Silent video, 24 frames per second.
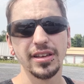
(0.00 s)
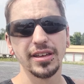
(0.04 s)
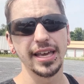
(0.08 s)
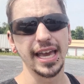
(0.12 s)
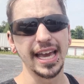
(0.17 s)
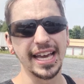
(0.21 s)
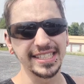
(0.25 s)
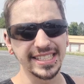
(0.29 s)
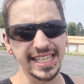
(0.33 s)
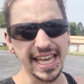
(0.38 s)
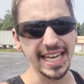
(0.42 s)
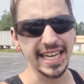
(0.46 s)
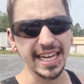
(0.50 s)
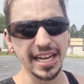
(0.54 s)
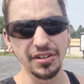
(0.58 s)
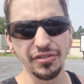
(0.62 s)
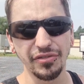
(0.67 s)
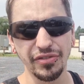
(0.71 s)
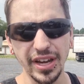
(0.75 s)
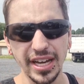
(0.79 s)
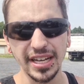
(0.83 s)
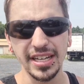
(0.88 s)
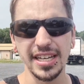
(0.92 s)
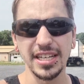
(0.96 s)
is a
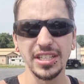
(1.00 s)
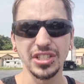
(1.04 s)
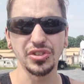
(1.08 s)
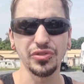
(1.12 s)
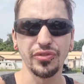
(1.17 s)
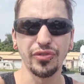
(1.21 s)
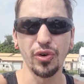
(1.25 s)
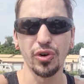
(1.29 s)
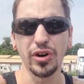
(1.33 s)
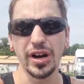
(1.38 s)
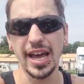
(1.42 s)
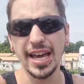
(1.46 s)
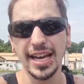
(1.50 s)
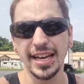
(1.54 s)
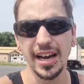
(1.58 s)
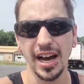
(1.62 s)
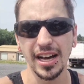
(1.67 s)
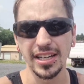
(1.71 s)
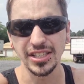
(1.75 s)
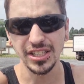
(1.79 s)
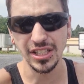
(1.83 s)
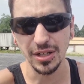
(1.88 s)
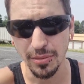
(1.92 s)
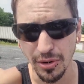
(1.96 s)
convenience for a
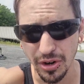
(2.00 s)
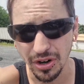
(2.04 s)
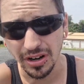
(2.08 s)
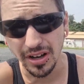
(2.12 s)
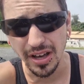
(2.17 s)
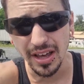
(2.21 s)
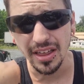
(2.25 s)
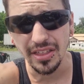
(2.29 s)
customer.